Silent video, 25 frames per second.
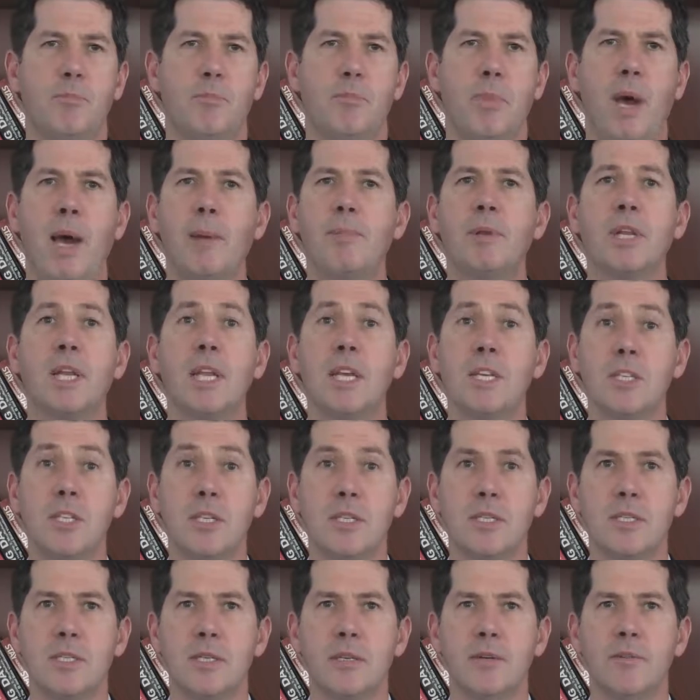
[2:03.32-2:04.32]

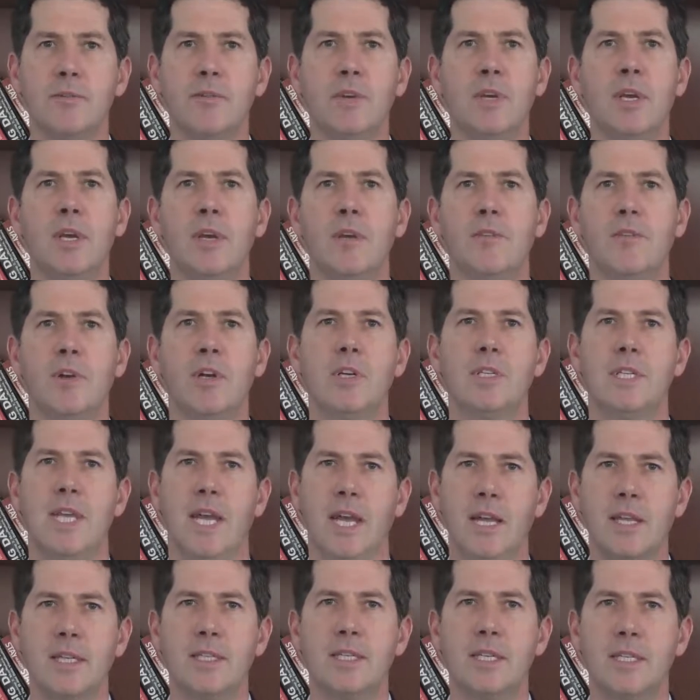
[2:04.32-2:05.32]
populations of very
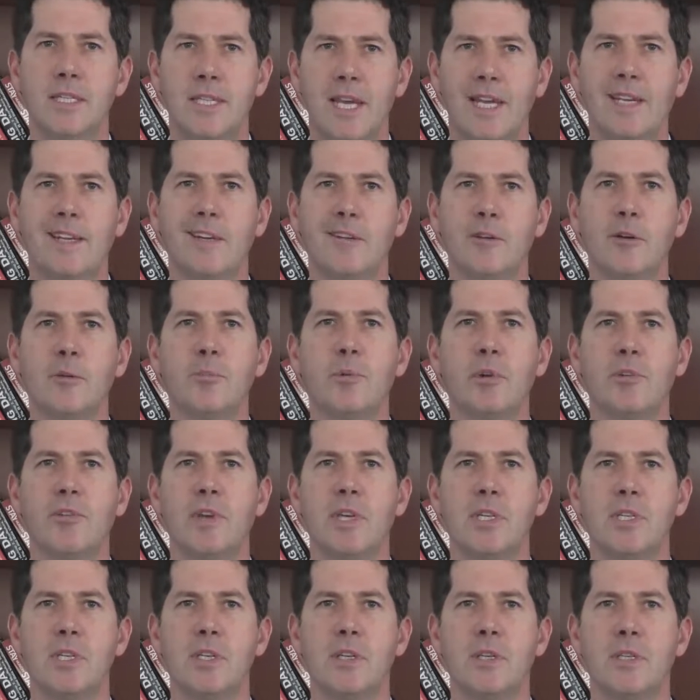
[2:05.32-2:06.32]
talented technical
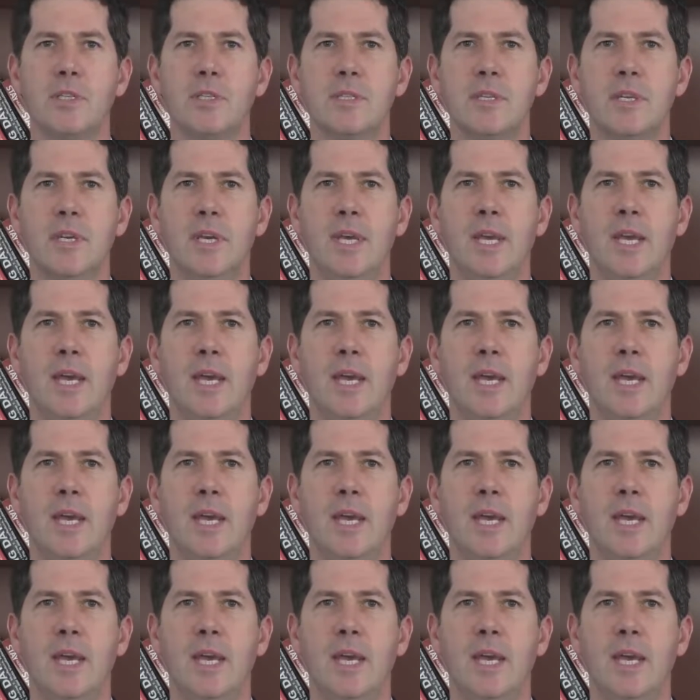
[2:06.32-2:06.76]
professionals.